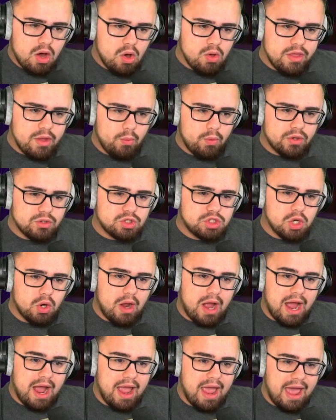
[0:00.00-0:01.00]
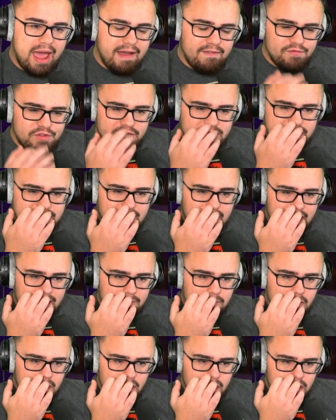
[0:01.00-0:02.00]
they weren't joke. I have this
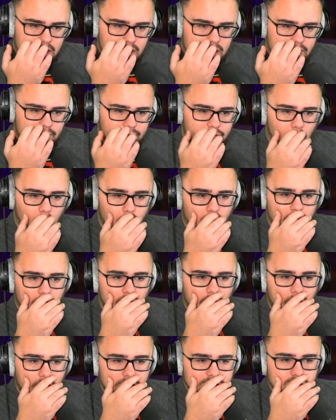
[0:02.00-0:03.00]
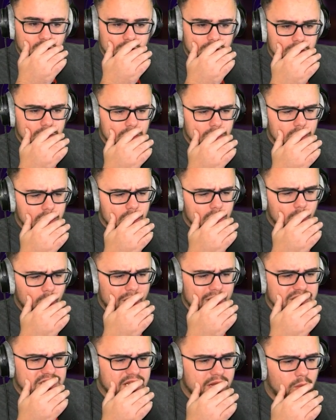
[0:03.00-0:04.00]
game. 400. Wait
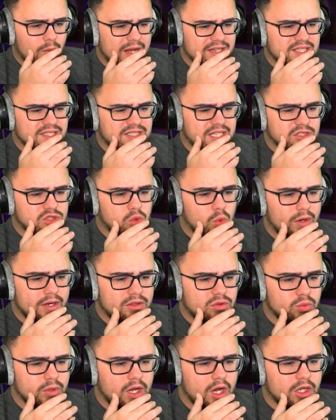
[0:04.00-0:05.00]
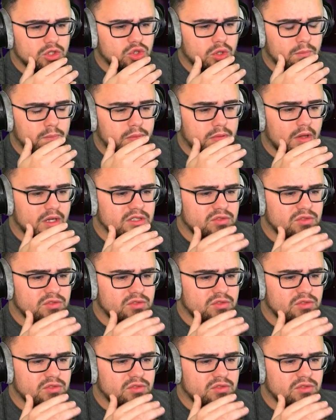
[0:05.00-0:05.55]
a second. Why does it say 2300 plus